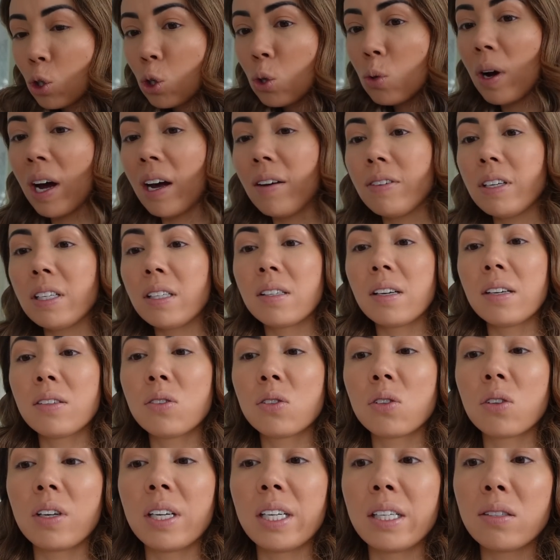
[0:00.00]
do heavy
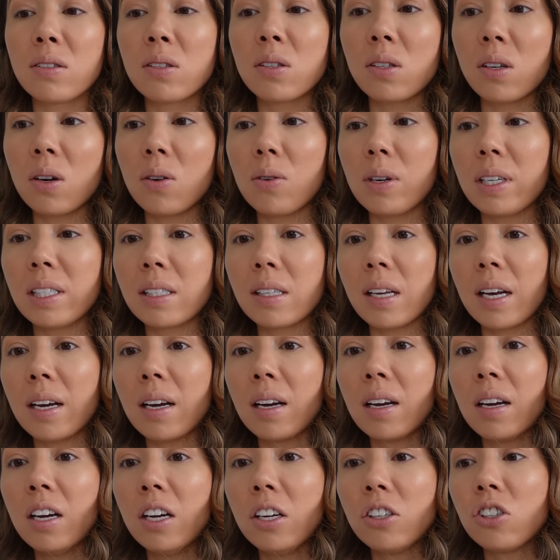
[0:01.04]
sunscreens, so it's like
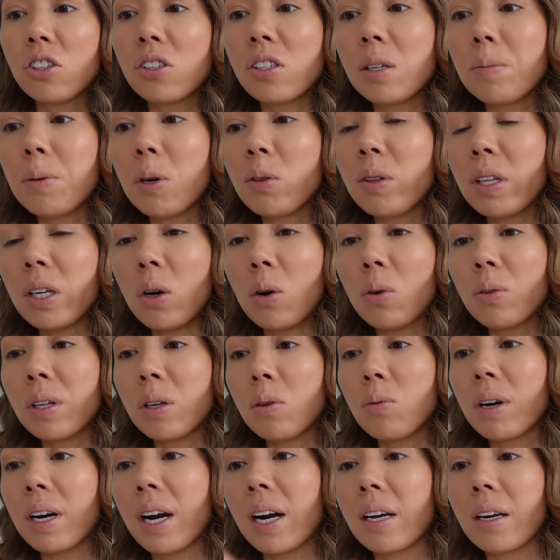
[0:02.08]
just about the only
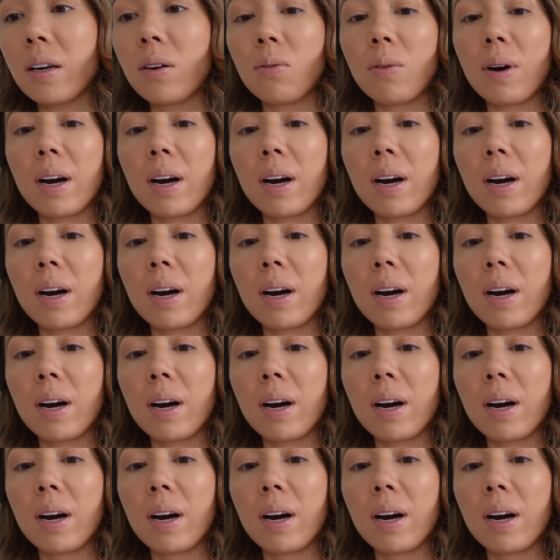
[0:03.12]
one I can